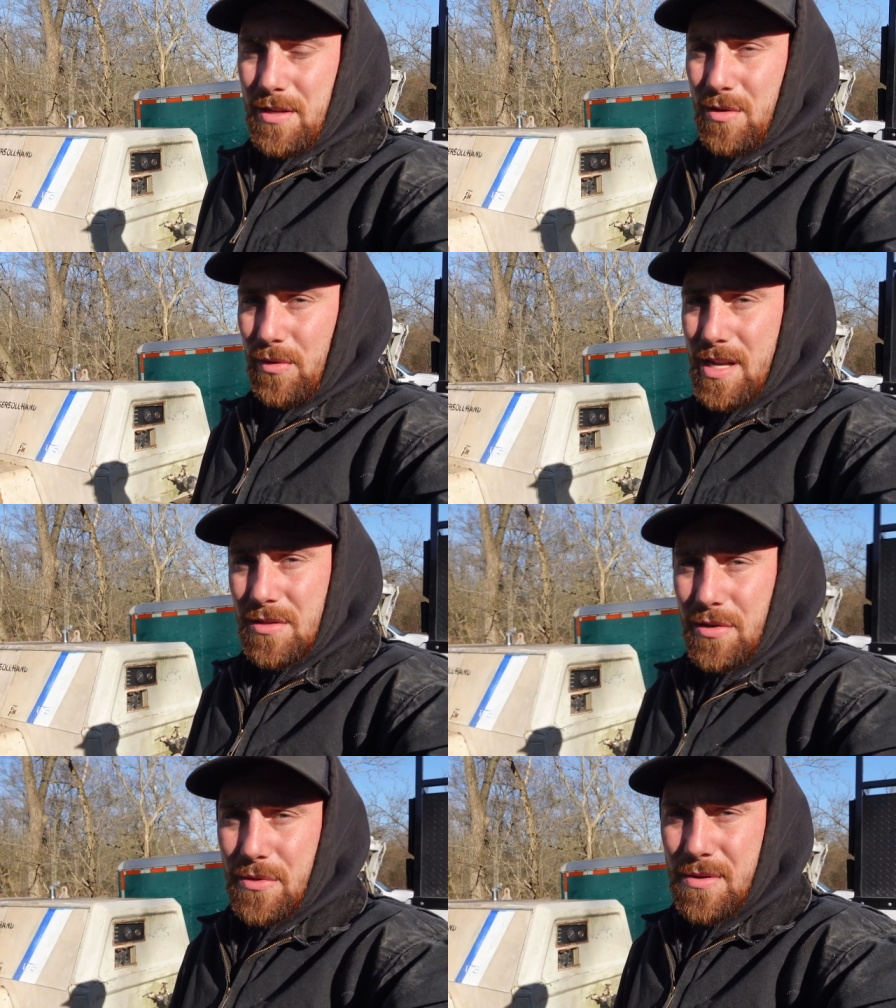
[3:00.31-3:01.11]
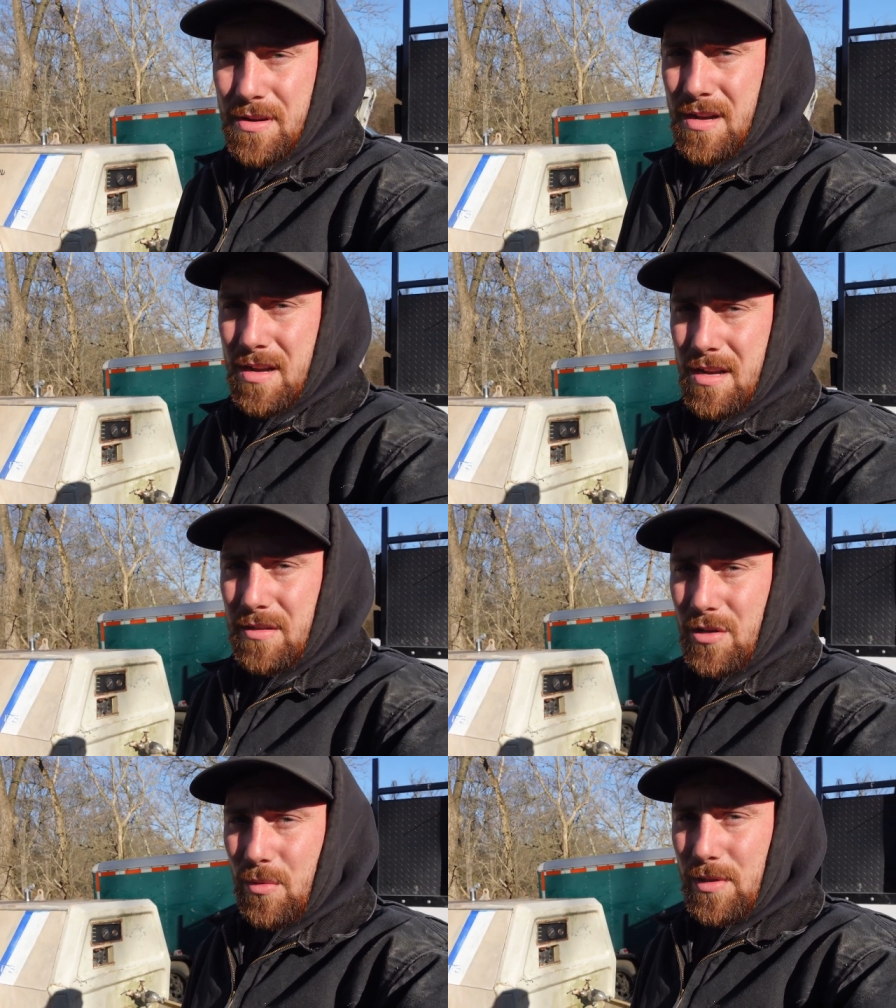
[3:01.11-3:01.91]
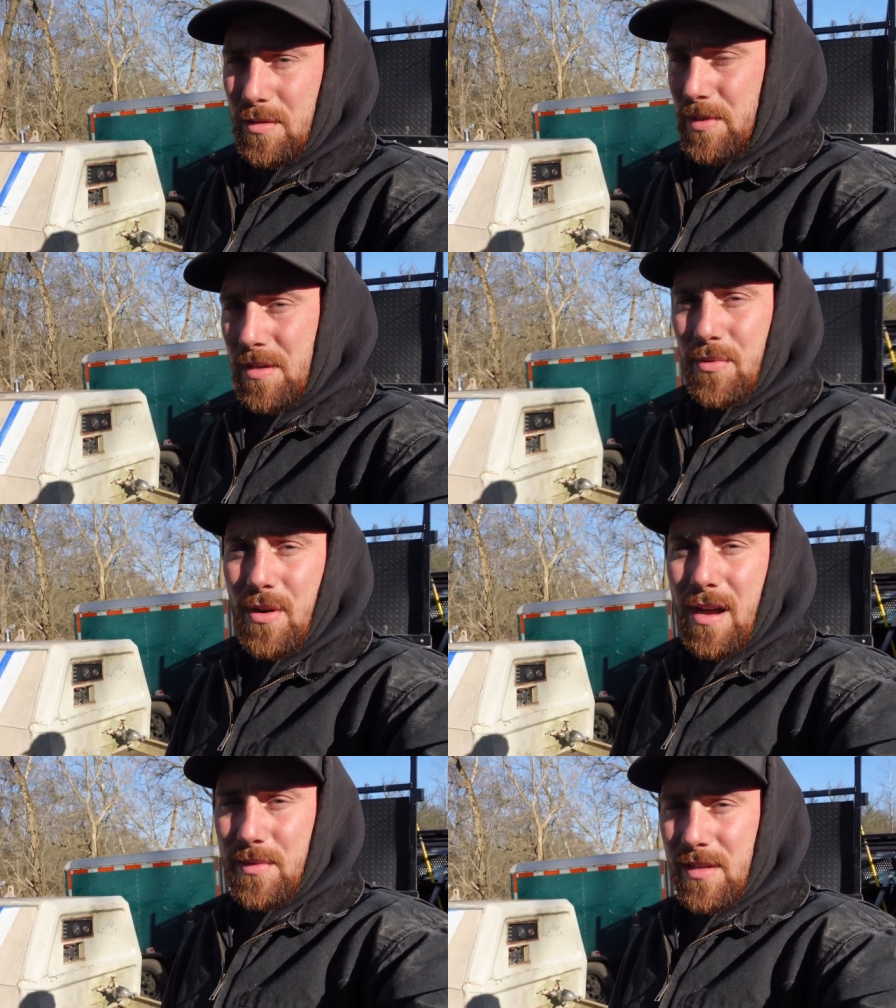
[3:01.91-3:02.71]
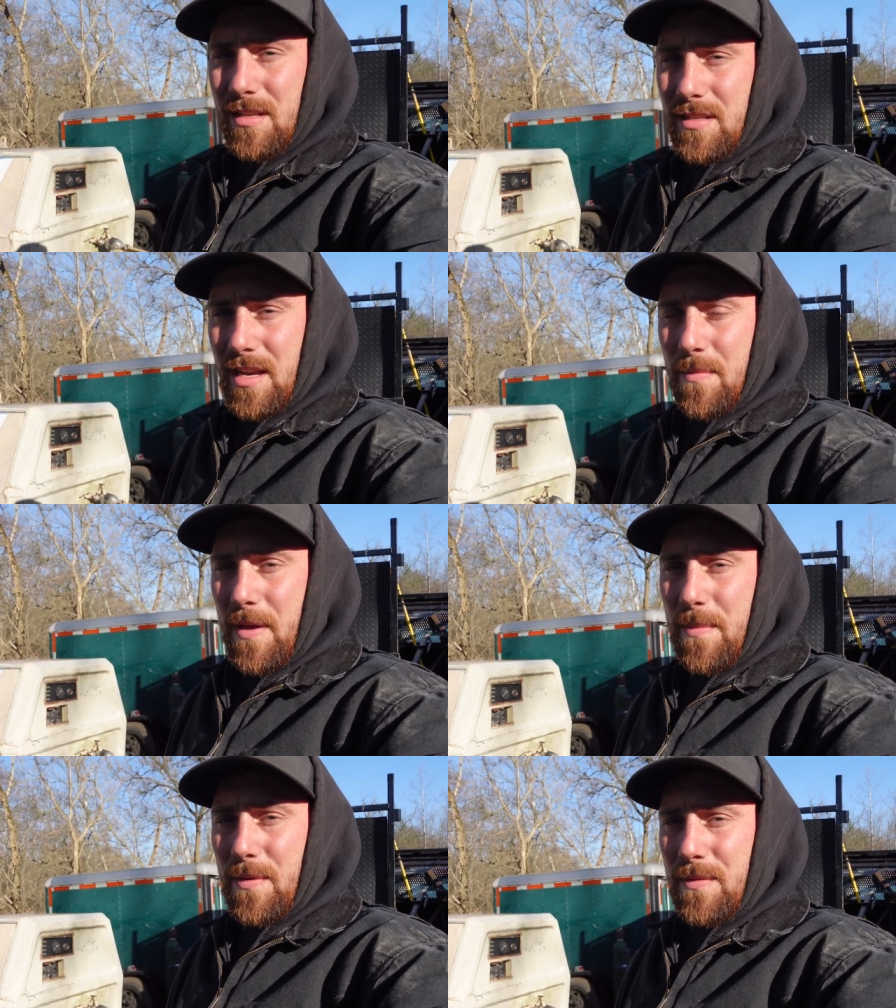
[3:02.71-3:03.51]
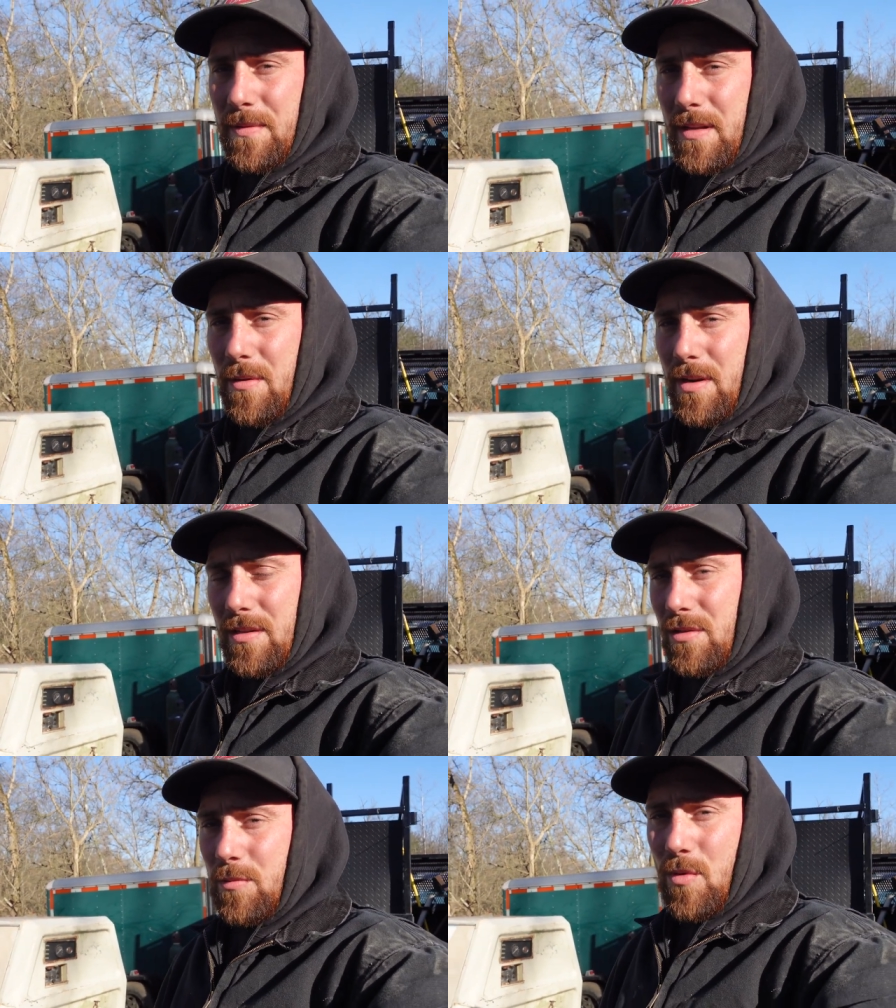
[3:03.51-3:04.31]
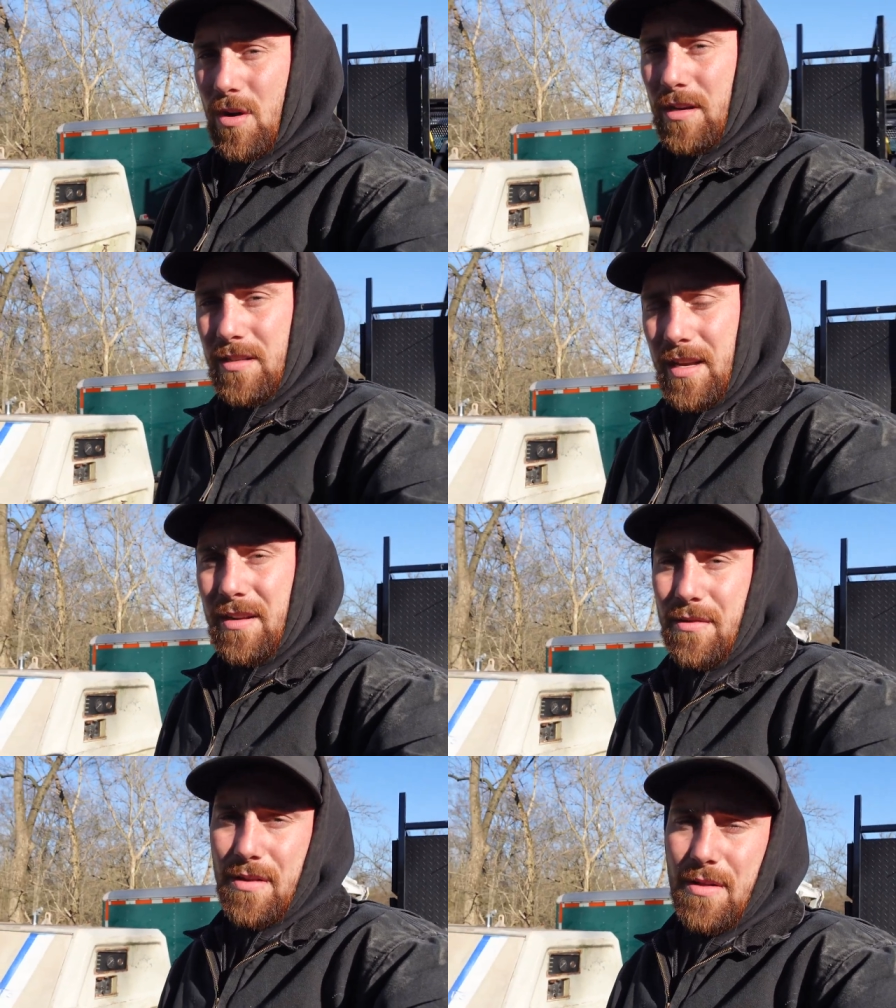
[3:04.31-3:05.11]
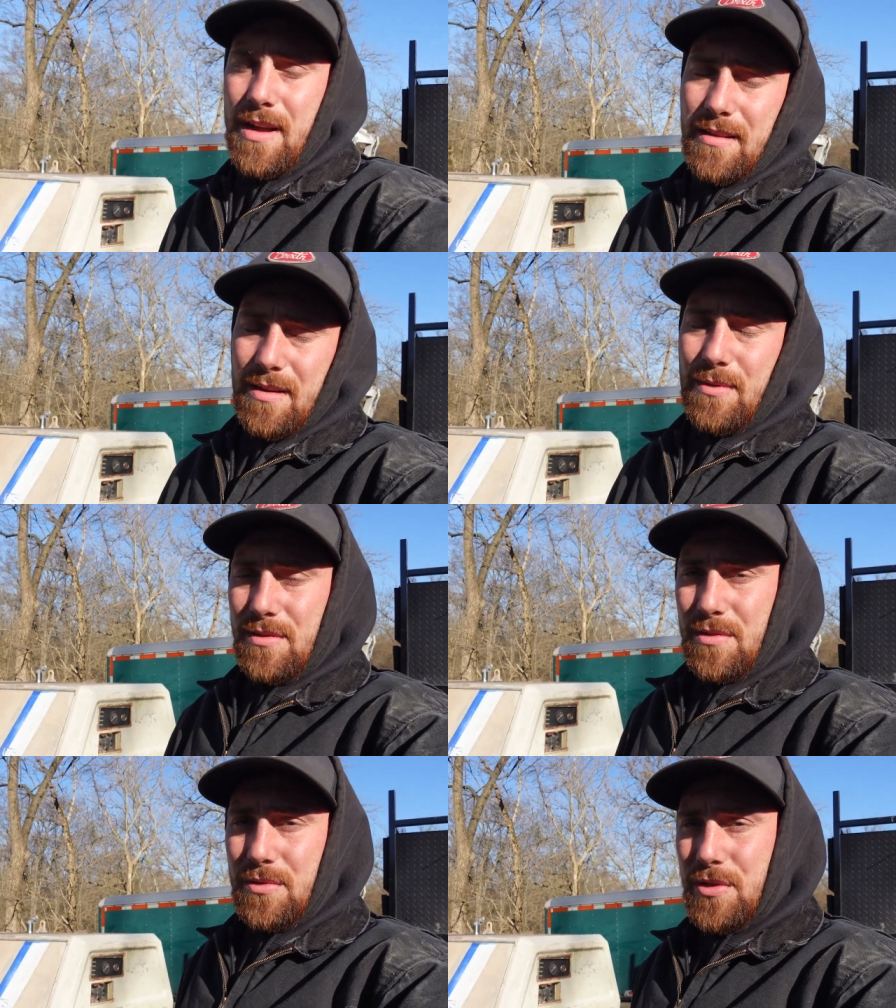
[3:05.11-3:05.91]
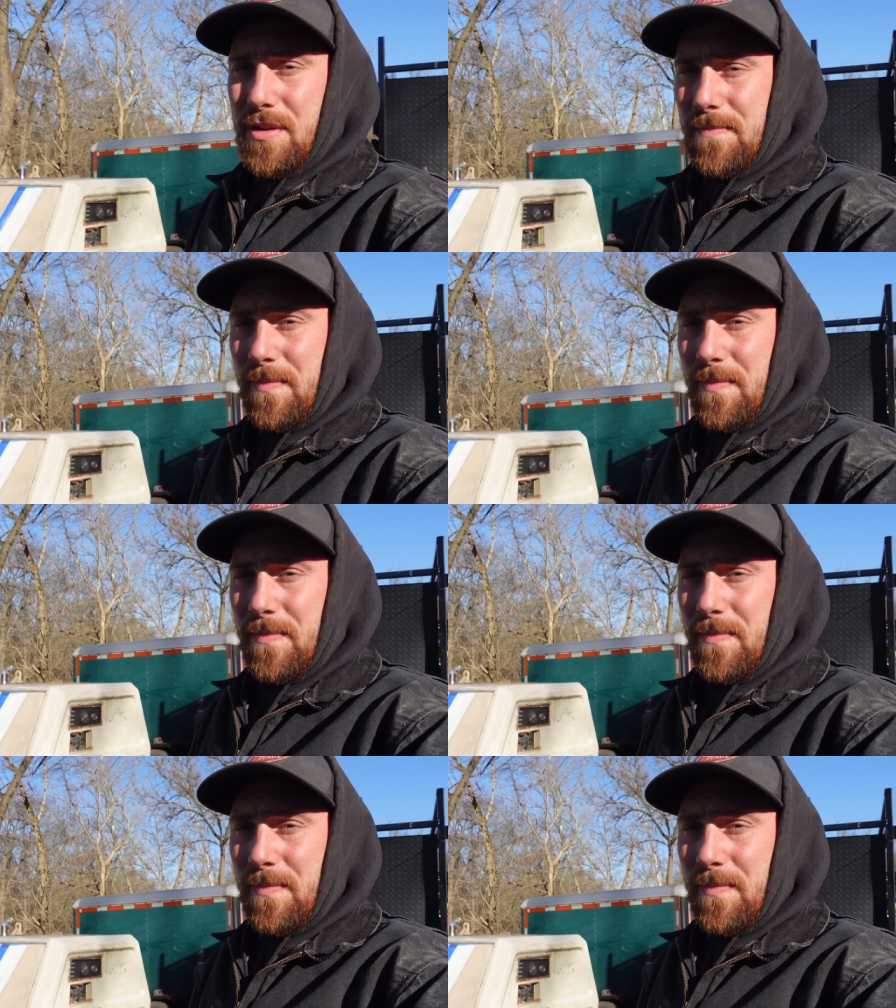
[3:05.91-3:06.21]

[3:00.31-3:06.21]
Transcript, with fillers: that you don't need to. So with some simple Amazon sandpaper, you know, a nice little Milwaukee sander, though that, that wasn't too cheap.